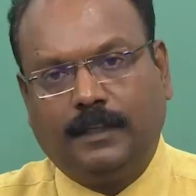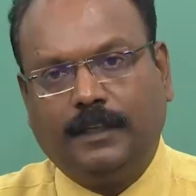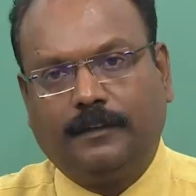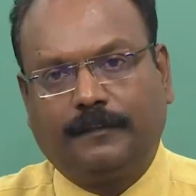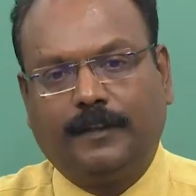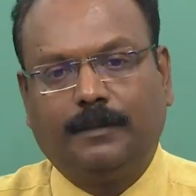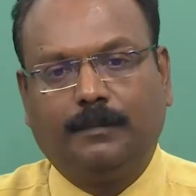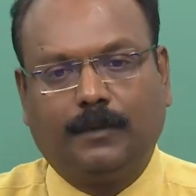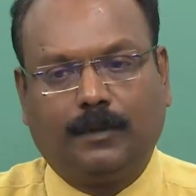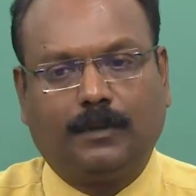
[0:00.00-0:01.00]
3 of
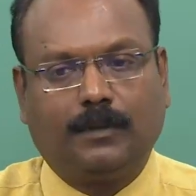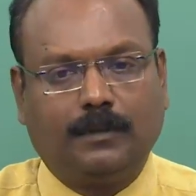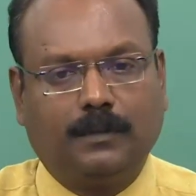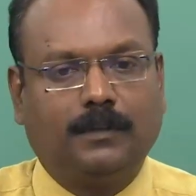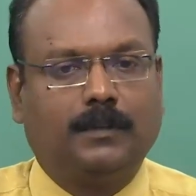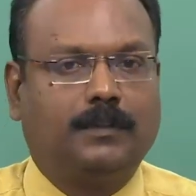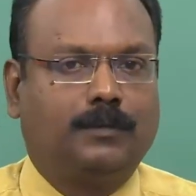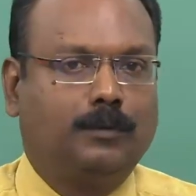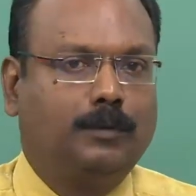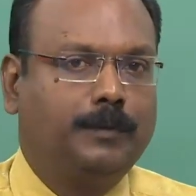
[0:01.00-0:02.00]
them are
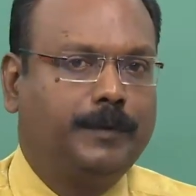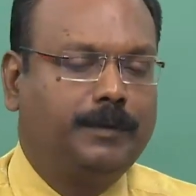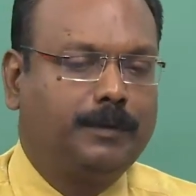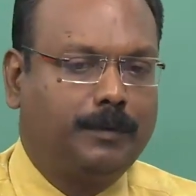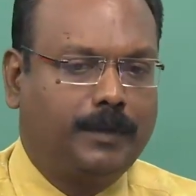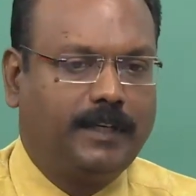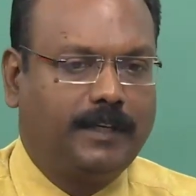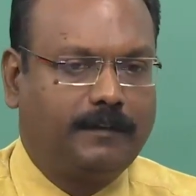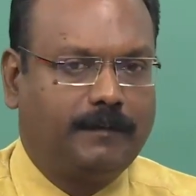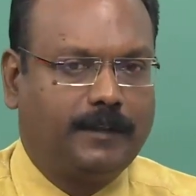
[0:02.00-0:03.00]
to do with your body
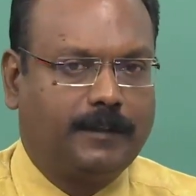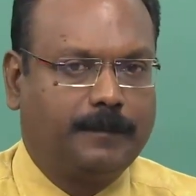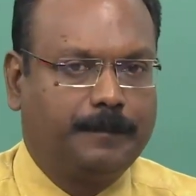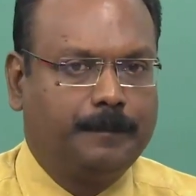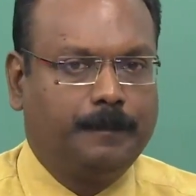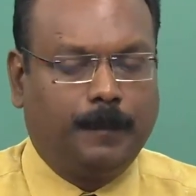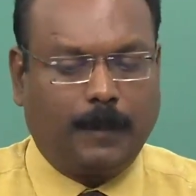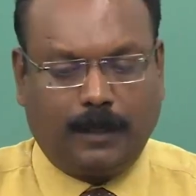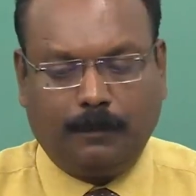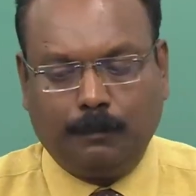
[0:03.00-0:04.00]
language.
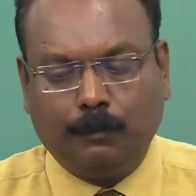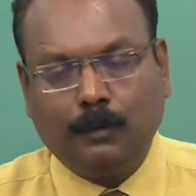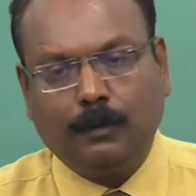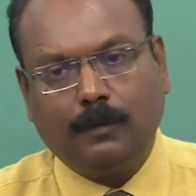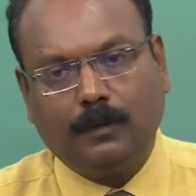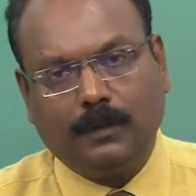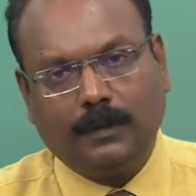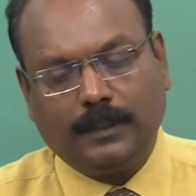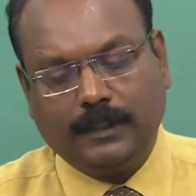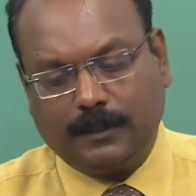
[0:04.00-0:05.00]
And more
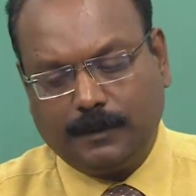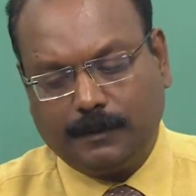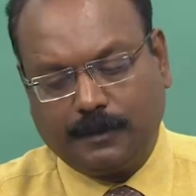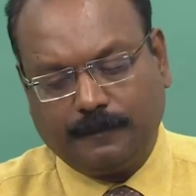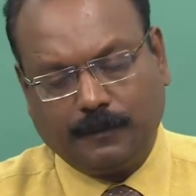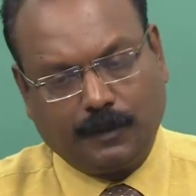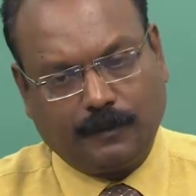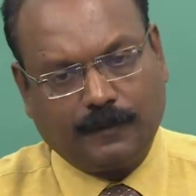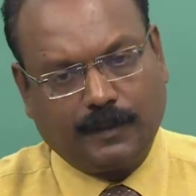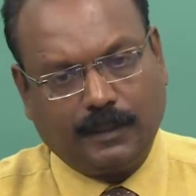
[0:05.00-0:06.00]
in terms of
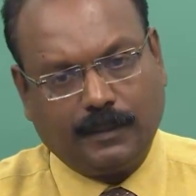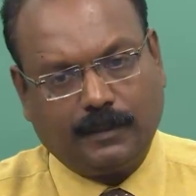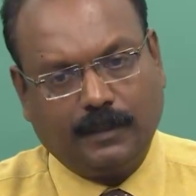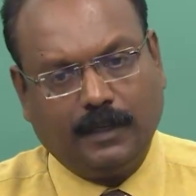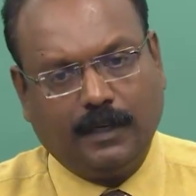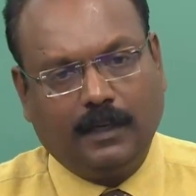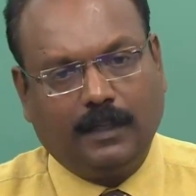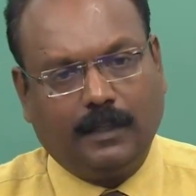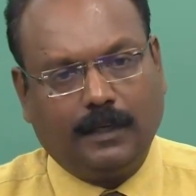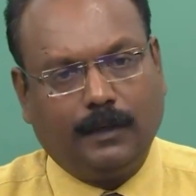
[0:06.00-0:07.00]
soft skills,
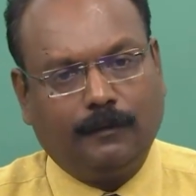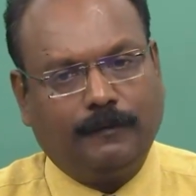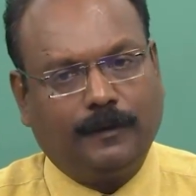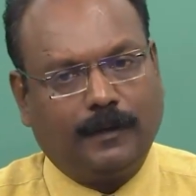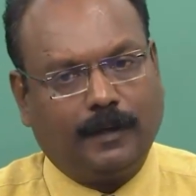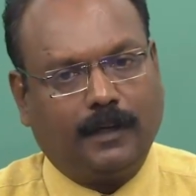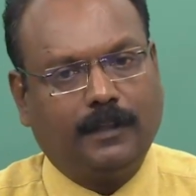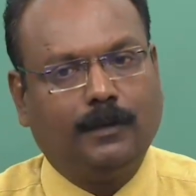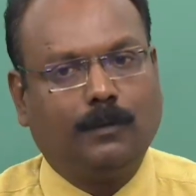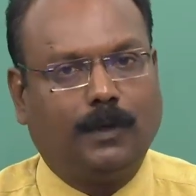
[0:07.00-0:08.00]
they look for
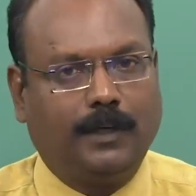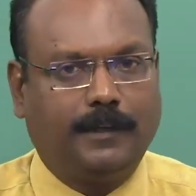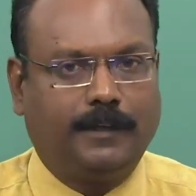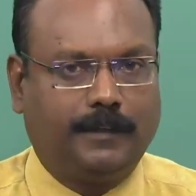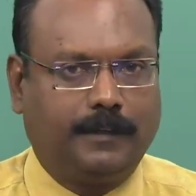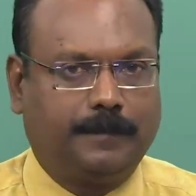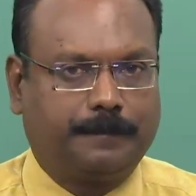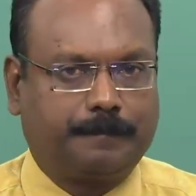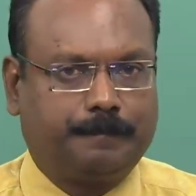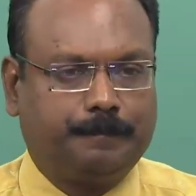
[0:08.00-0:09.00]
other qualities
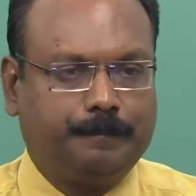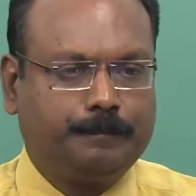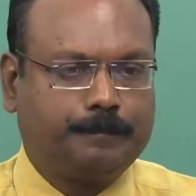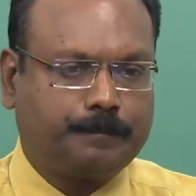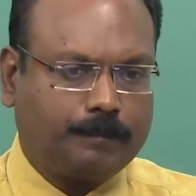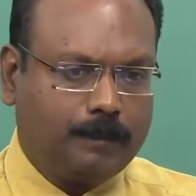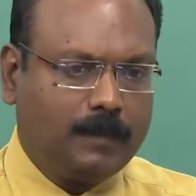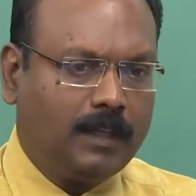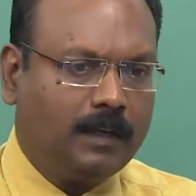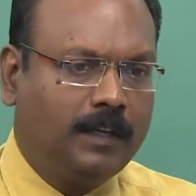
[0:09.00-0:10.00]

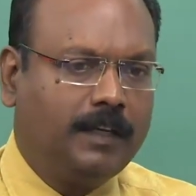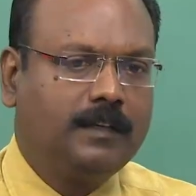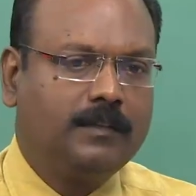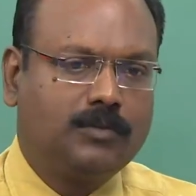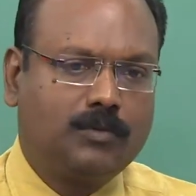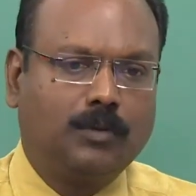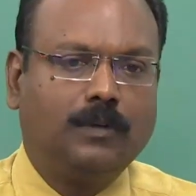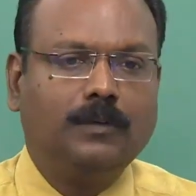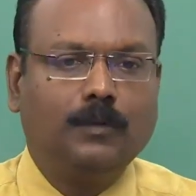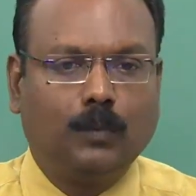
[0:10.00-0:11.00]
like strong